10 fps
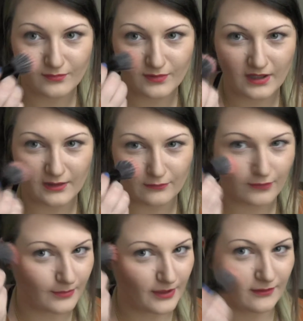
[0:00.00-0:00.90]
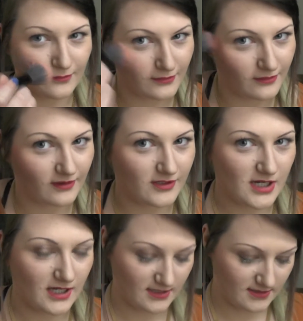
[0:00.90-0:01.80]
like rub it onto the
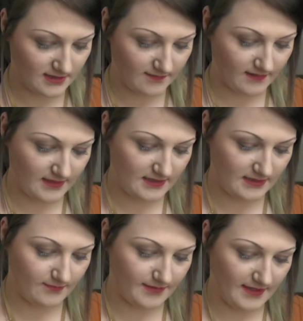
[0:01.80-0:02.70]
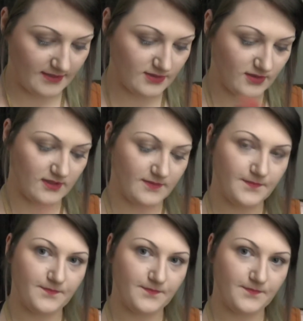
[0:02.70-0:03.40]
cheeks if I need a little bit extra.